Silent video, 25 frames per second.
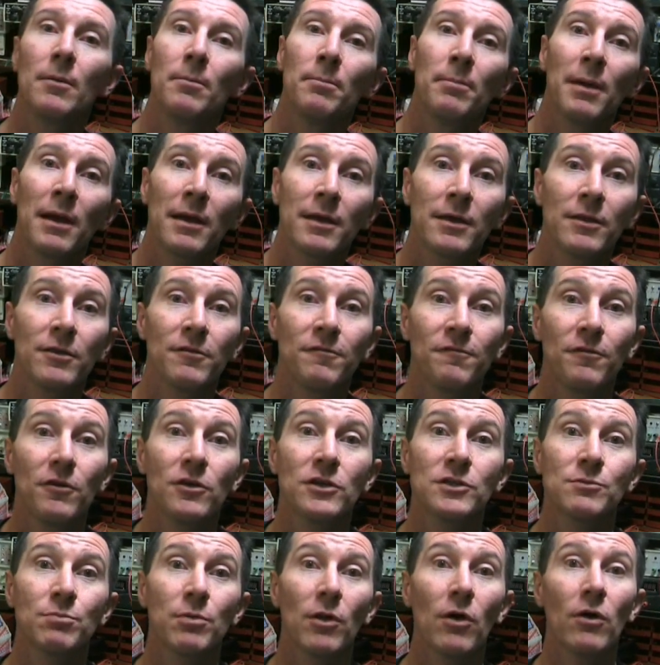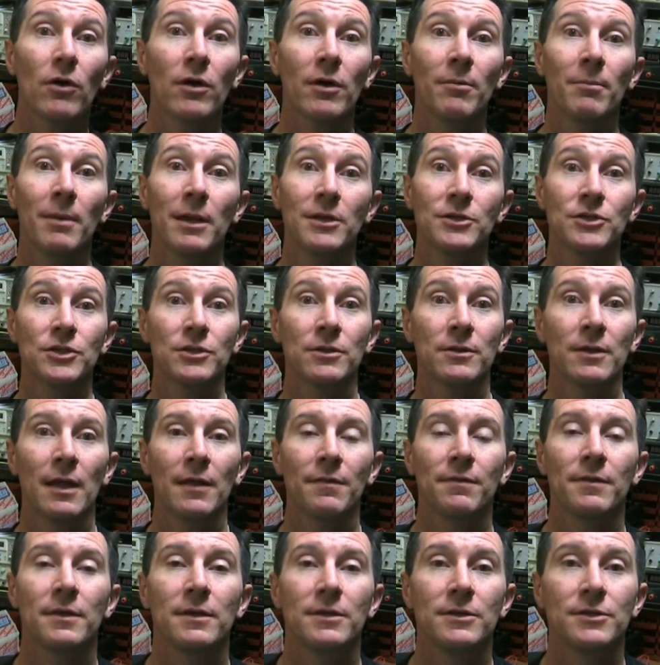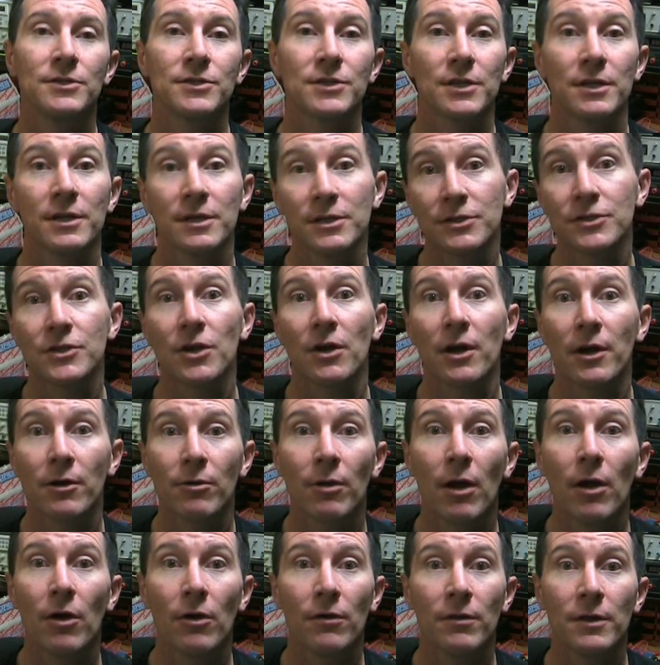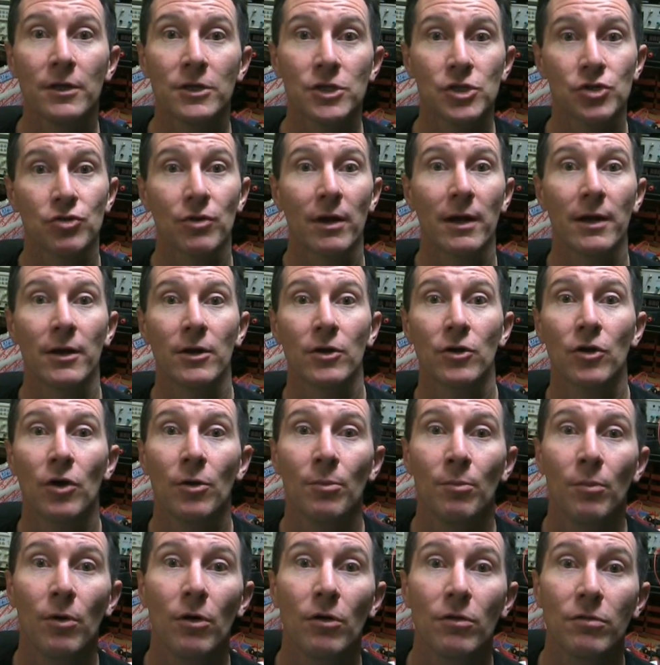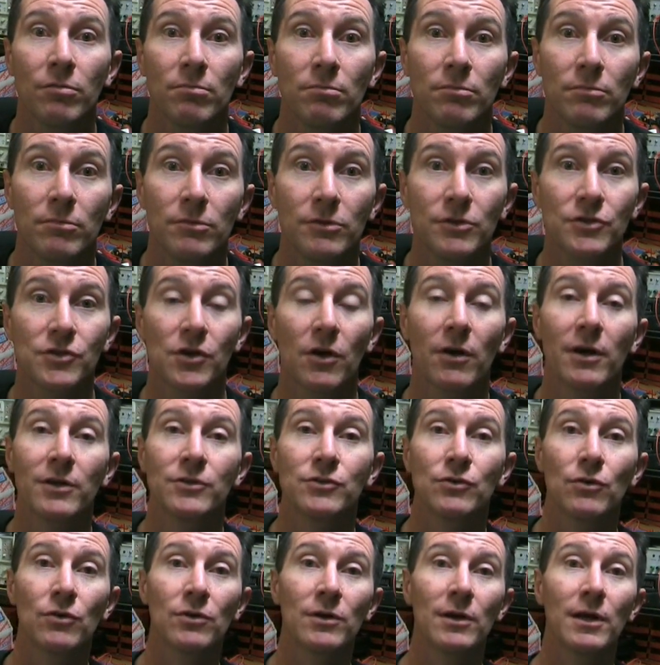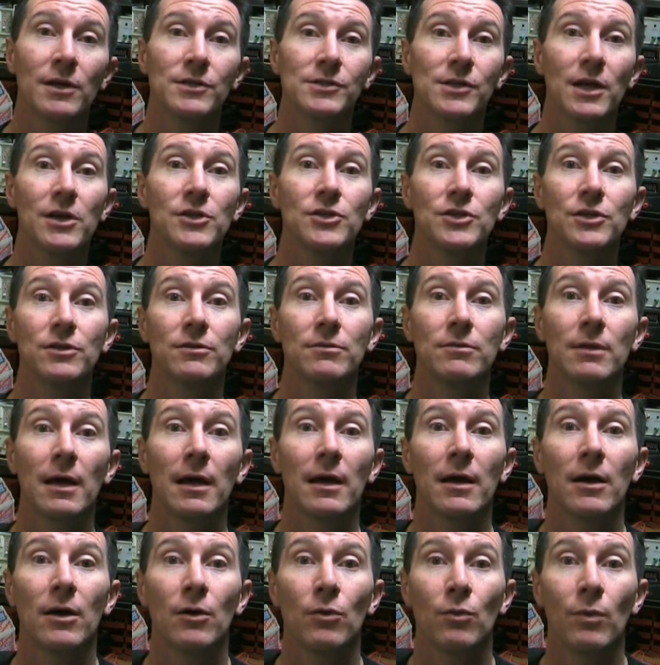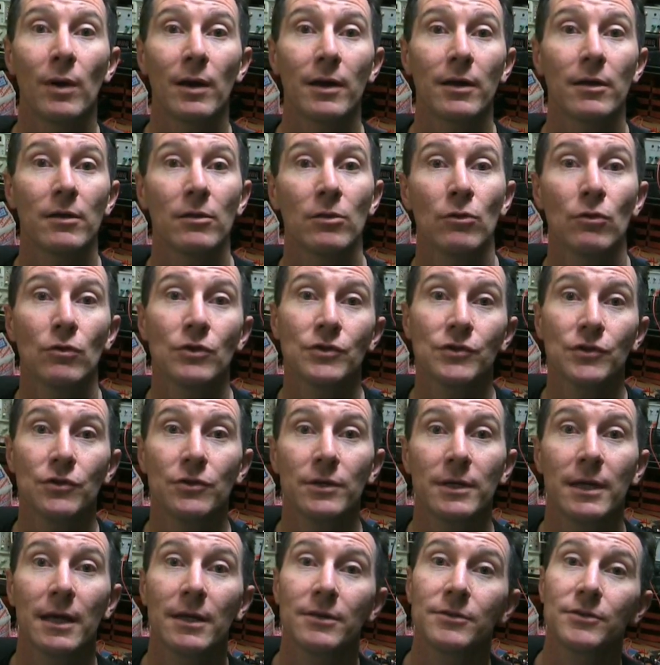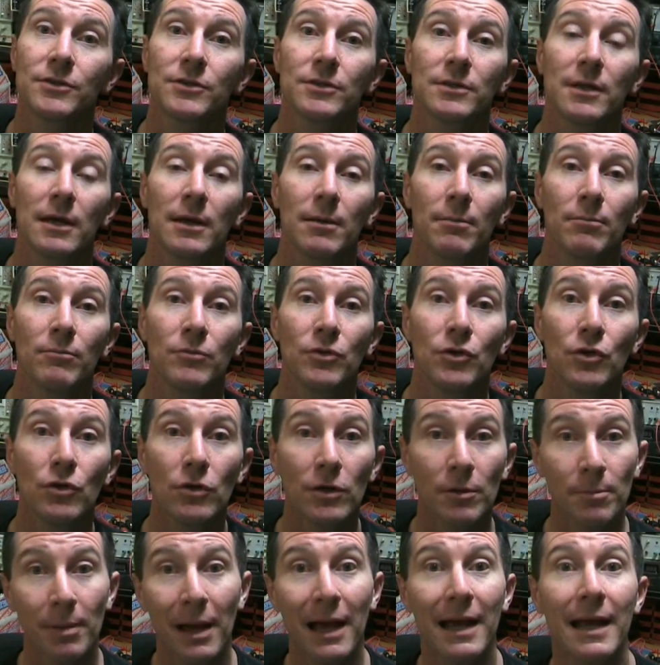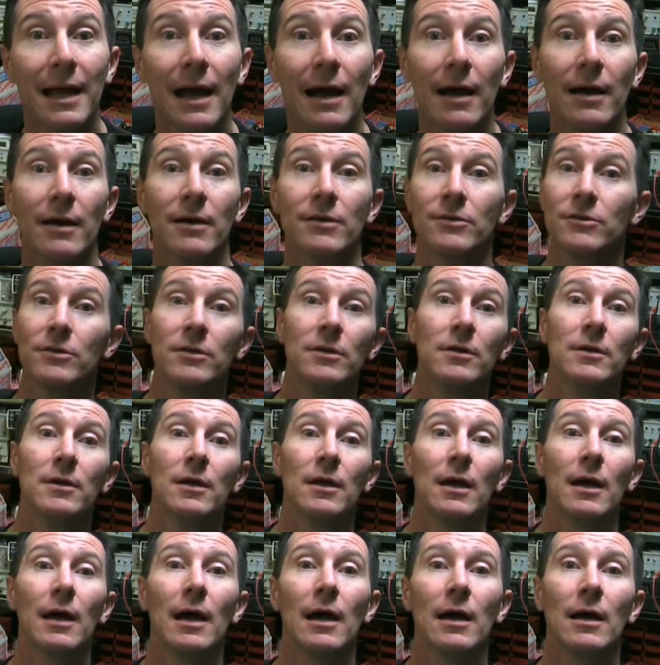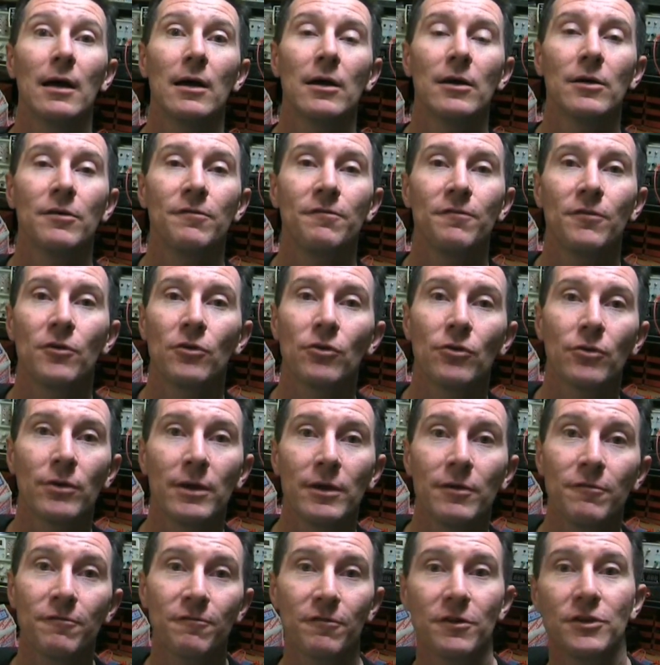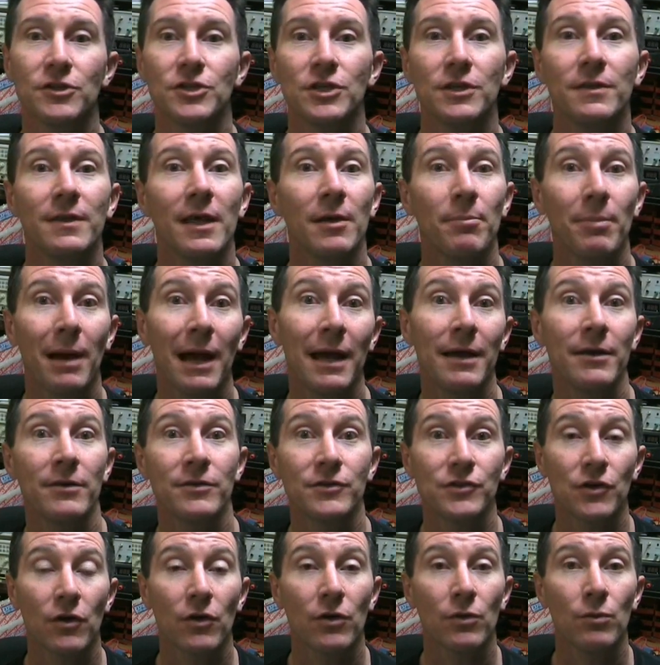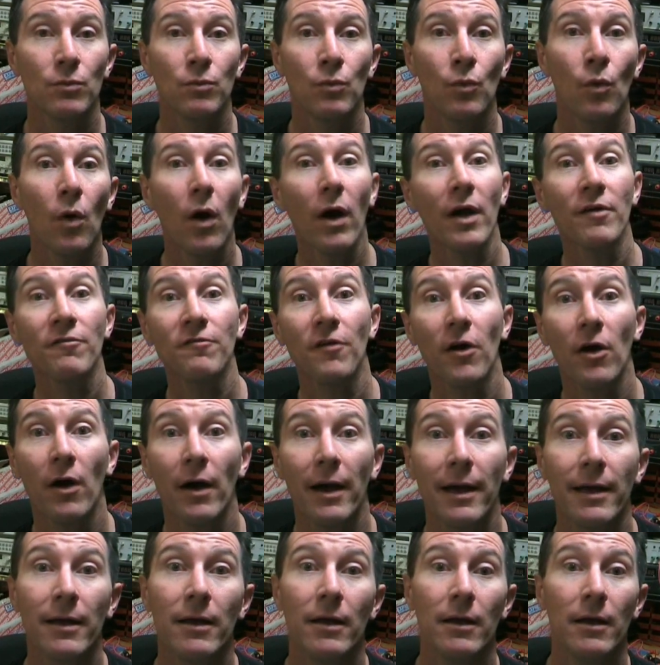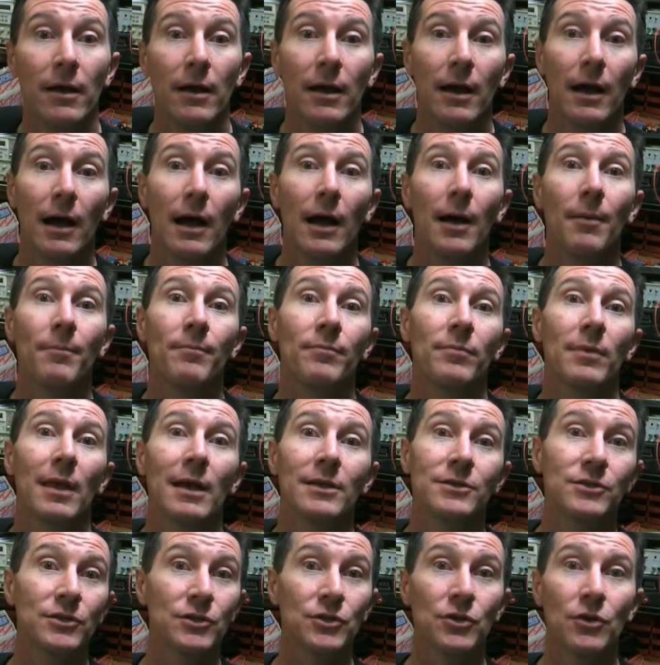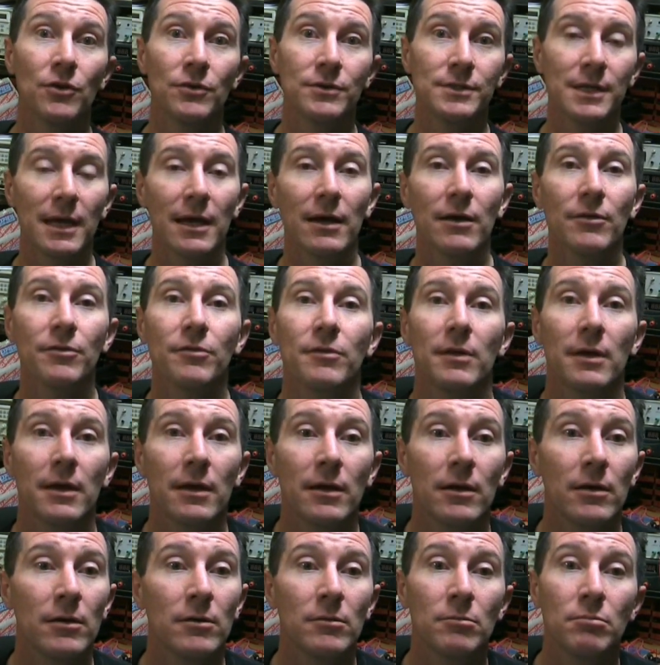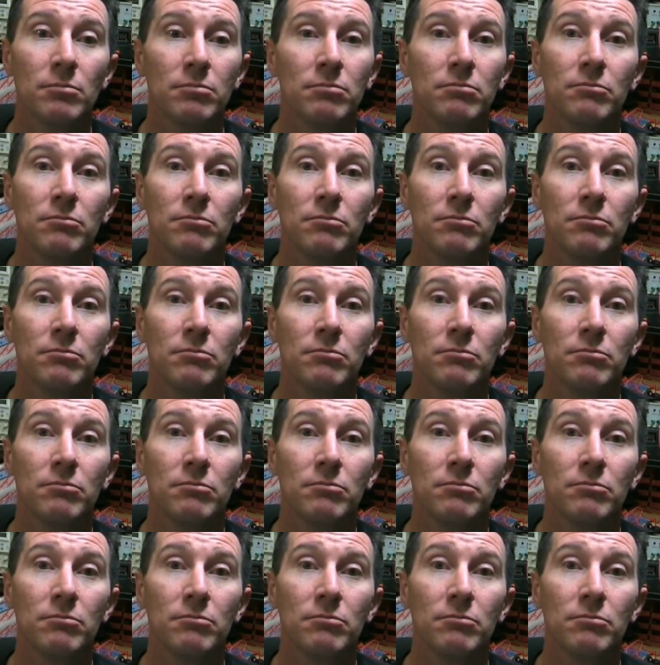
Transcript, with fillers: Back in the first blog I mentioned that the CSIRO, the Australian Commonwealth Science Organisation, uh, won a lawsuit against um, Hewlett-Packard uh, for infringing their patents on Wi-Fi. Um, as it turns out, uh,